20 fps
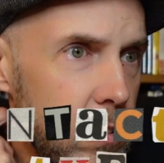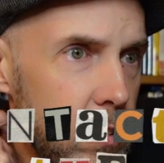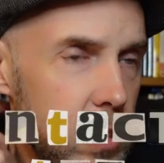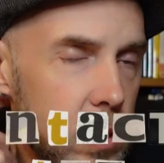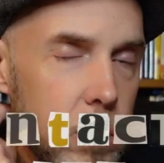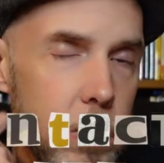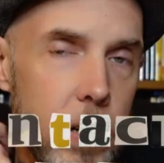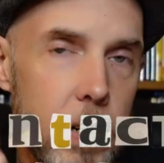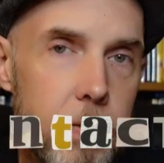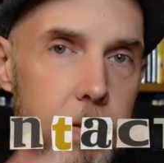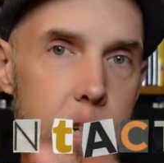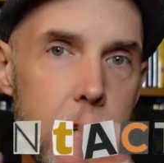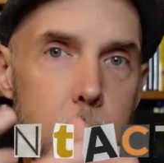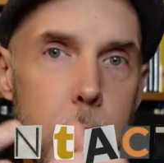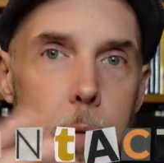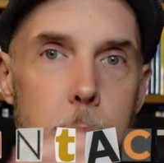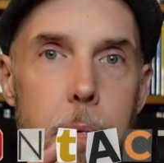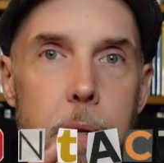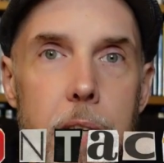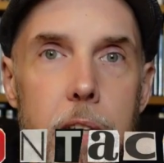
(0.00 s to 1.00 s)
also our
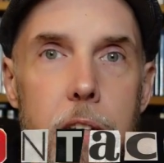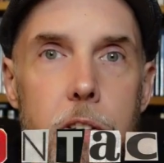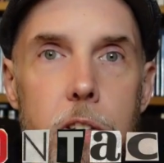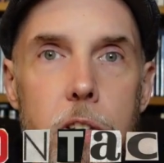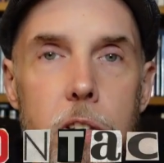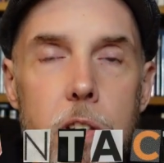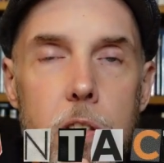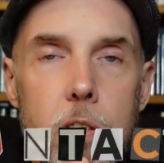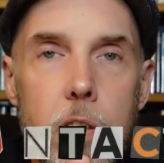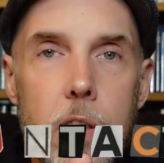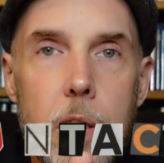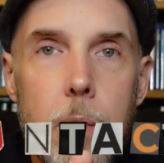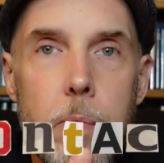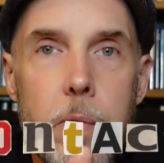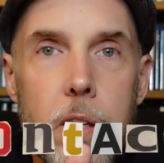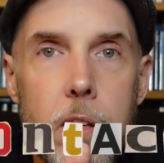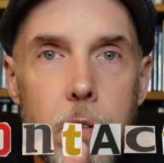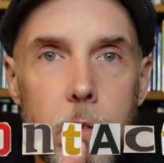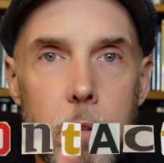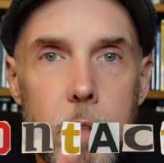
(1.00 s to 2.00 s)
Facebook page, just look
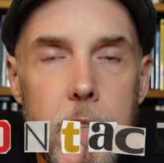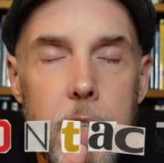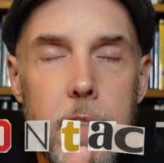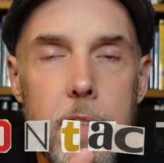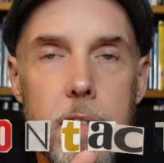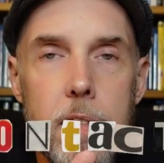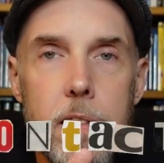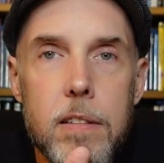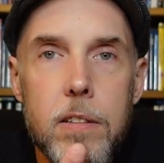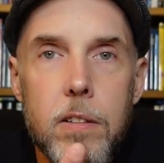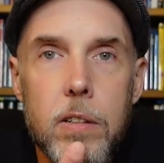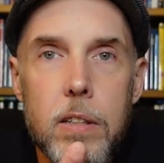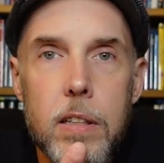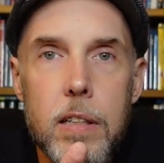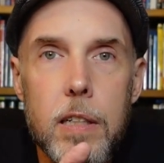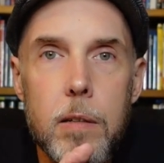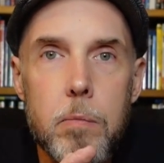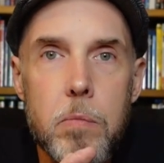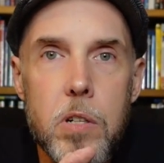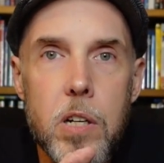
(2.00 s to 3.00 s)
up The Newlydeads. You
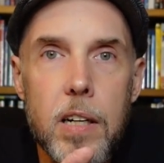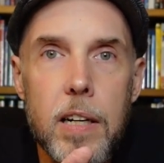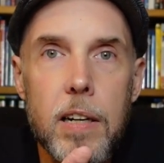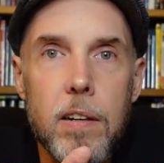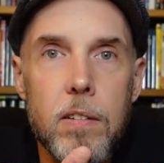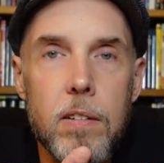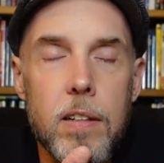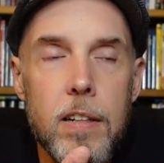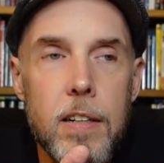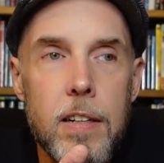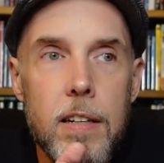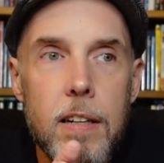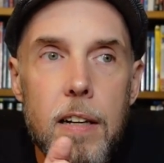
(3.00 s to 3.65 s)
can come check out.